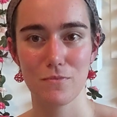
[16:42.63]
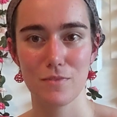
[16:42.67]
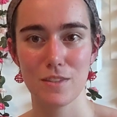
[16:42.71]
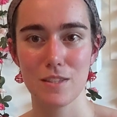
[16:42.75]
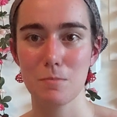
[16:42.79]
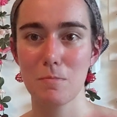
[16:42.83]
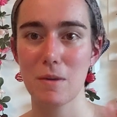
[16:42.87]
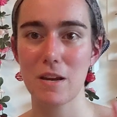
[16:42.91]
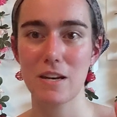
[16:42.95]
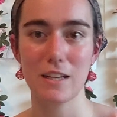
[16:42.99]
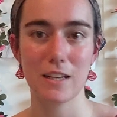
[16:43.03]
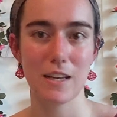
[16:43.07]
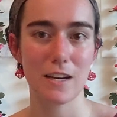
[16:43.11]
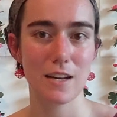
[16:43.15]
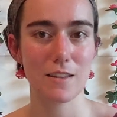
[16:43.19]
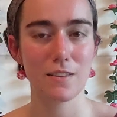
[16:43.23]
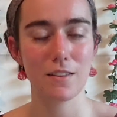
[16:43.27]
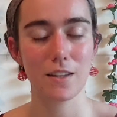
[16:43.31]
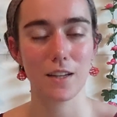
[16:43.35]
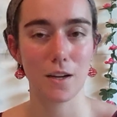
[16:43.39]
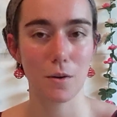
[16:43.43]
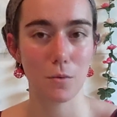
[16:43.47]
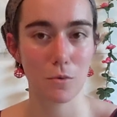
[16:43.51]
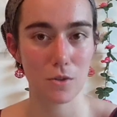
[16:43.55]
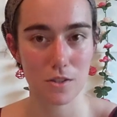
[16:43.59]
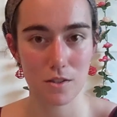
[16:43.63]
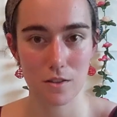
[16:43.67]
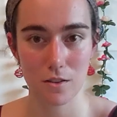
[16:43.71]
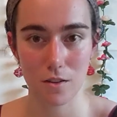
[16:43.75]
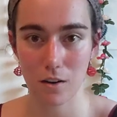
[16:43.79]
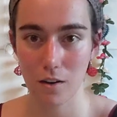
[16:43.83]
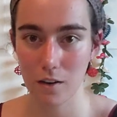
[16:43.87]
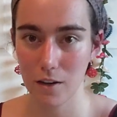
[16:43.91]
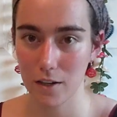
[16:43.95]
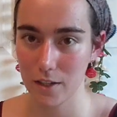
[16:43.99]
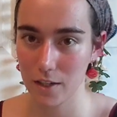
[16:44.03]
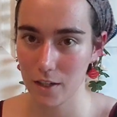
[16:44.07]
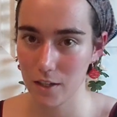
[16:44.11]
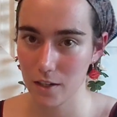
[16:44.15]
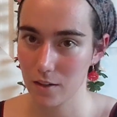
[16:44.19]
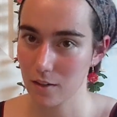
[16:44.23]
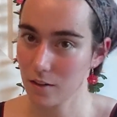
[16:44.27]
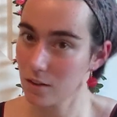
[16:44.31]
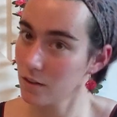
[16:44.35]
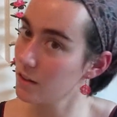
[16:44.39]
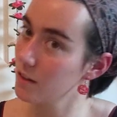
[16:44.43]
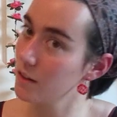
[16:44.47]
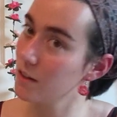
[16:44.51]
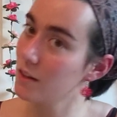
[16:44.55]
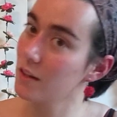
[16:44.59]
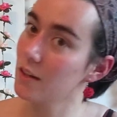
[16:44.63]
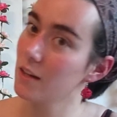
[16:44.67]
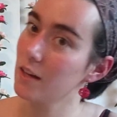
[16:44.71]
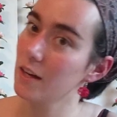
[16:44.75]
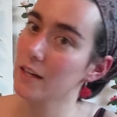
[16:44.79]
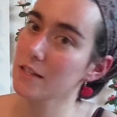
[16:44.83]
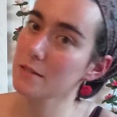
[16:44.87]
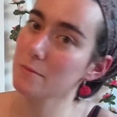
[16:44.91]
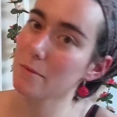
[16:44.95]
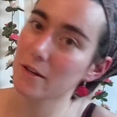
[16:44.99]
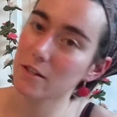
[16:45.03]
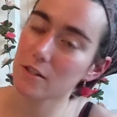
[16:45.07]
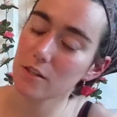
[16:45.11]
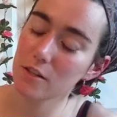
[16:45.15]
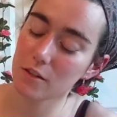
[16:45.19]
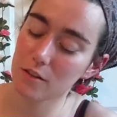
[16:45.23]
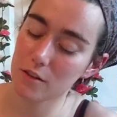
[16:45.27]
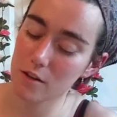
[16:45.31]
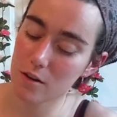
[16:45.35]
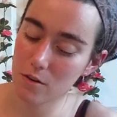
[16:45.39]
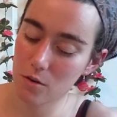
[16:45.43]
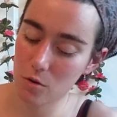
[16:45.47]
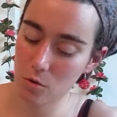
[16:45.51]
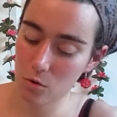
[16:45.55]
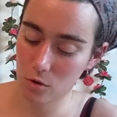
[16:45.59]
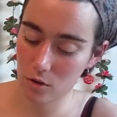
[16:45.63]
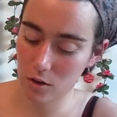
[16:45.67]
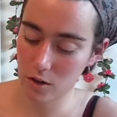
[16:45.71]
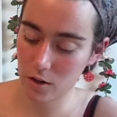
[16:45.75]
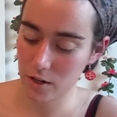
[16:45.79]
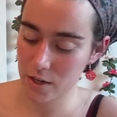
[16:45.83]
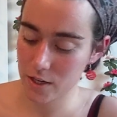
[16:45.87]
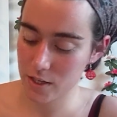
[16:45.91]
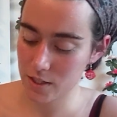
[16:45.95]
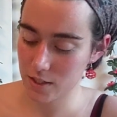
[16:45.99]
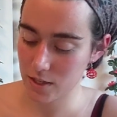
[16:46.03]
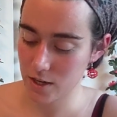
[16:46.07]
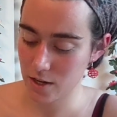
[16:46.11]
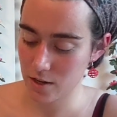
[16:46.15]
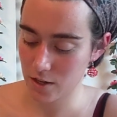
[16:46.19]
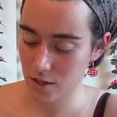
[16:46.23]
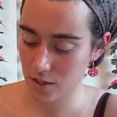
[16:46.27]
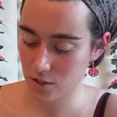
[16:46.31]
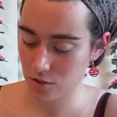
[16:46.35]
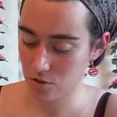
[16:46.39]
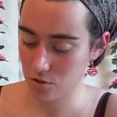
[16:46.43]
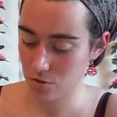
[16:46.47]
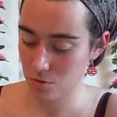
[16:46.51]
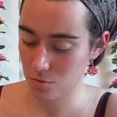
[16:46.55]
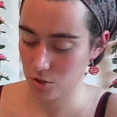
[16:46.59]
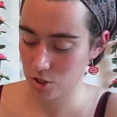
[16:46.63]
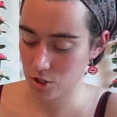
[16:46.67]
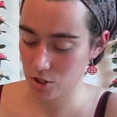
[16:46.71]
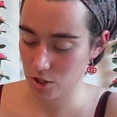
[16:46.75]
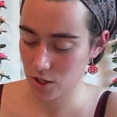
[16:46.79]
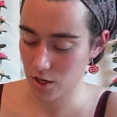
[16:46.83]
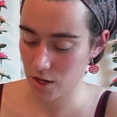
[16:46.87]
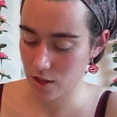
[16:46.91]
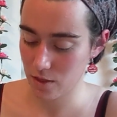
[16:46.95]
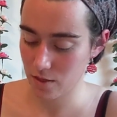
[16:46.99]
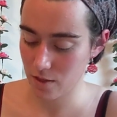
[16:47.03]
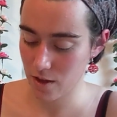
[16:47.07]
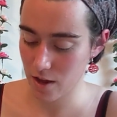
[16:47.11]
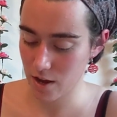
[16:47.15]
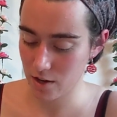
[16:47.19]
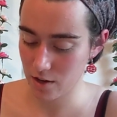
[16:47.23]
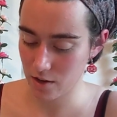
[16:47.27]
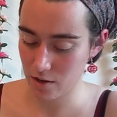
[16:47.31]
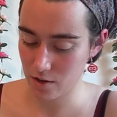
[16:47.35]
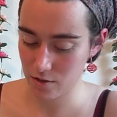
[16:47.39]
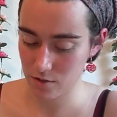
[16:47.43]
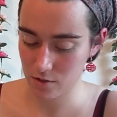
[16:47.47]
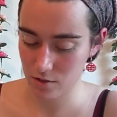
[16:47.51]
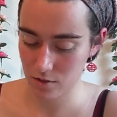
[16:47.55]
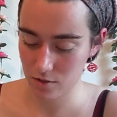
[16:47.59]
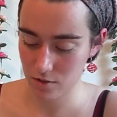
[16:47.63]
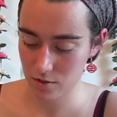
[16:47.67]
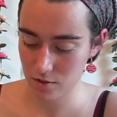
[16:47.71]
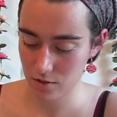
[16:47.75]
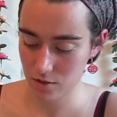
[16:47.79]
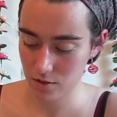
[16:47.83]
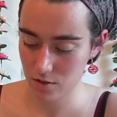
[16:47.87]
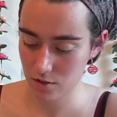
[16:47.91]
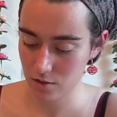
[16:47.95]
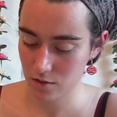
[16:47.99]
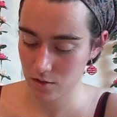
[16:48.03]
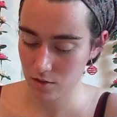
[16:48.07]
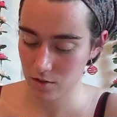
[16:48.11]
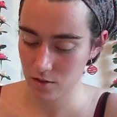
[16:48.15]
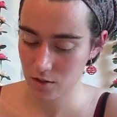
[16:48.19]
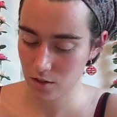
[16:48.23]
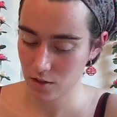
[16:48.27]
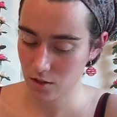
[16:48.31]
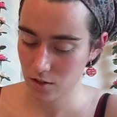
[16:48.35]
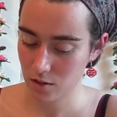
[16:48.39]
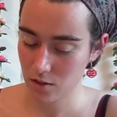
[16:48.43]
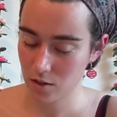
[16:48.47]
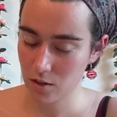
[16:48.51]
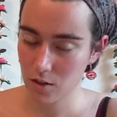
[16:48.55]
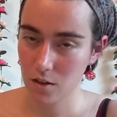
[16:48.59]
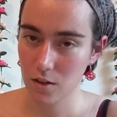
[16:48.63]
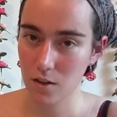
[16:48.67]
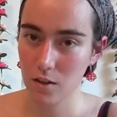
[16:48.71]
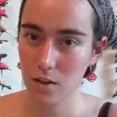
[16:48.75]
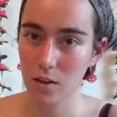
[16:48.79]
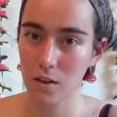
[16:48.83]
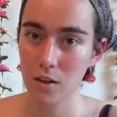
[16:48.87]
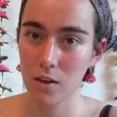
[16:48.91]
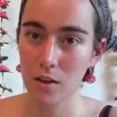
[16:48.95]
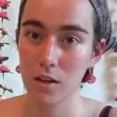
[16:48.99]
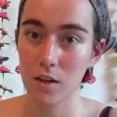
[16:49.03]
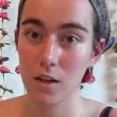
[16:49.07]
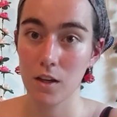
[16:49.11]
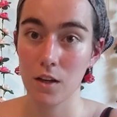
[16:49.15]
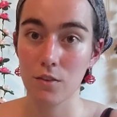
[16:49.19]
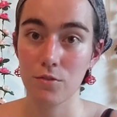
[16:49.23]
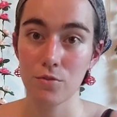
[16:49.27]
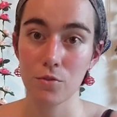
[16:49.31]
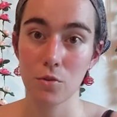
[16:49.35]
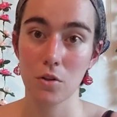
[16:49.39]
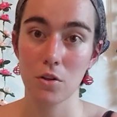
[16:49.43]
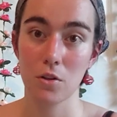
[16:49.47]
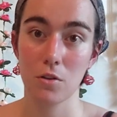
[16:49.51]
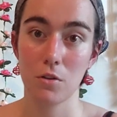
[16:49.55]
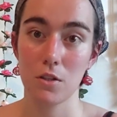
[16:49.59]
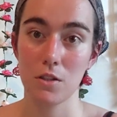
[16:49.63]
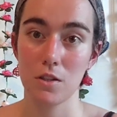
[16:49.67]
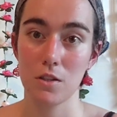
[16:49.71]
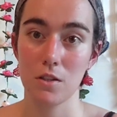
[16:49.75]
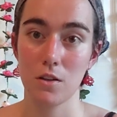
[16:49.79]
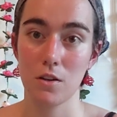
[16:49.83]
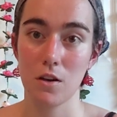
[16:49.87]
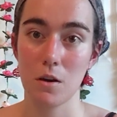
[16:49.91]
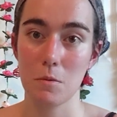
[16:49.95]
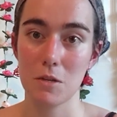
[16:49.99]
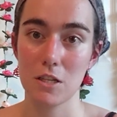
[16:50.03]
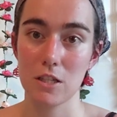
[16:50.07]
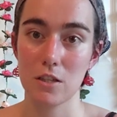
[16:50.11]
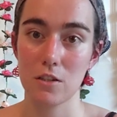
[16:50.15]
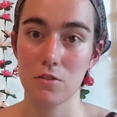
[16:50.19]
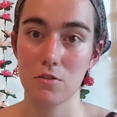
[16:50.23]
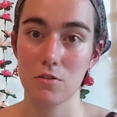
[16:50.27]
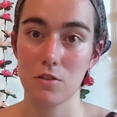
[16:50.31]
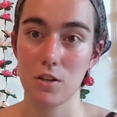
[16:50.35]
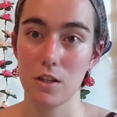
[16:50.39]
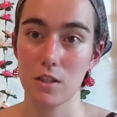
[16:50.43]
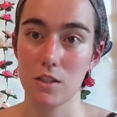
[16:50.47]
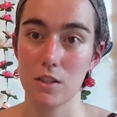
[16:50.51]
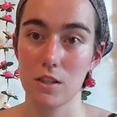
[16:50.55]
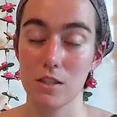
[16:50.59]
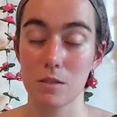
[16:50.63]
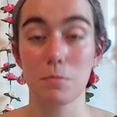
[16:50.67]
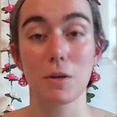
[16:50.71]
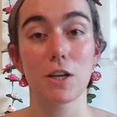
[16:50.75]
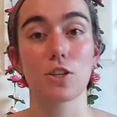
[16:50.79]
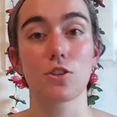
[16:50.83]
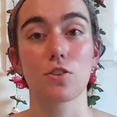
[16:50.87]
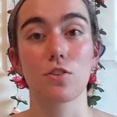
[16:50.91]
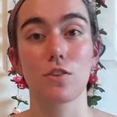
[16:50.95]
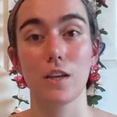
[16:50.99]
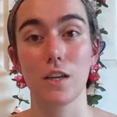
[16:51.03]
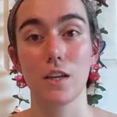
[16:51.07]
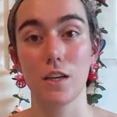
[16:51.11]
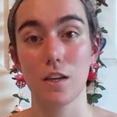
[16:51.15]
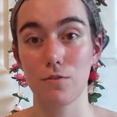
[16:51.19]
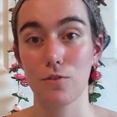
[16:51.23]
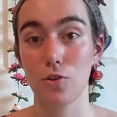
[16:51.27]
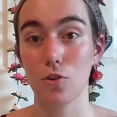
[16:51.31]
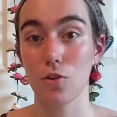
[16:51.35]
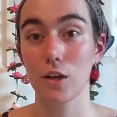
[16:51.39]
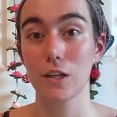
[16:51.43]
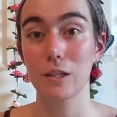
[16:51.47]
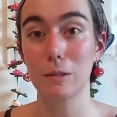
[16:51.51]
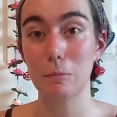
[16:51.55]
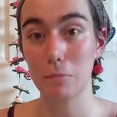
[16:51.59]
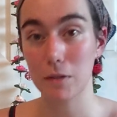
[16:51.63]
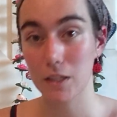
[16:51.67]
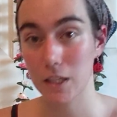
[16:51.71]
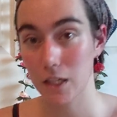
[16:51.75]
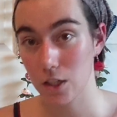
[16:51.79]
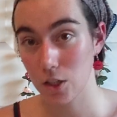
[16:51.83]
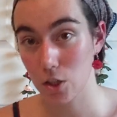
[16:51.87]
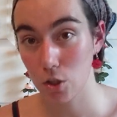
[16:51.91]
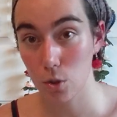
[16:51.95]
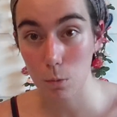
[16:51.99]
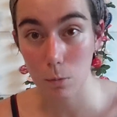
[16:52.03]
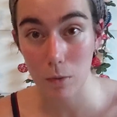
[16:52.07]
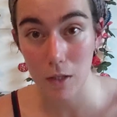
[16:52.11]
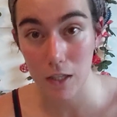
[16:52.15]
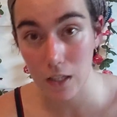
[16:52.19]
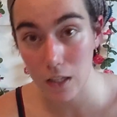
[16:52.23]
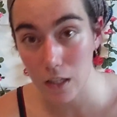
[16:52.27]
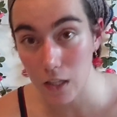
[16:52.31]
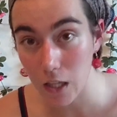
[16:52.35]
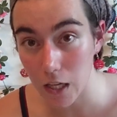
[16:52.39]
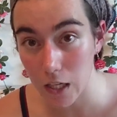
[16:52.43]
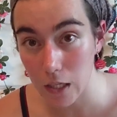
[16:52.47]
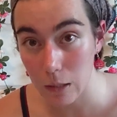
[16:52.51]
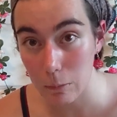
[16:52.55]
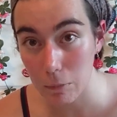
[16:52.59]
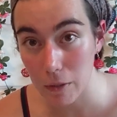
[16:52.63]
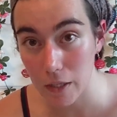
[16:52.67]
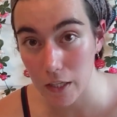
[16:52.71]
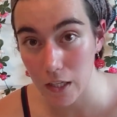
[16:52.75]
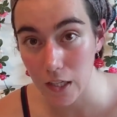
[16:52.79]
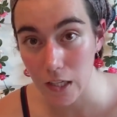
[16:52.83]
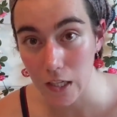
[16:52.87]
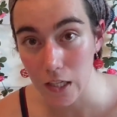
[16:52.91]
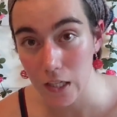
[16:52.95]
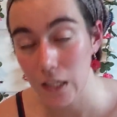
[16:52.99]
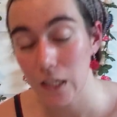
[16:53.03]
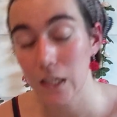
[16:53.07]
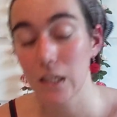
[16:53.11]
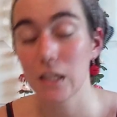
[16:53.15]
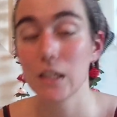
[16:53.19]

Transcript: spending anything I wasn't already expecting or intending to, which again, that is, if you're going to the garment district, especially if you're a complete newbie like me,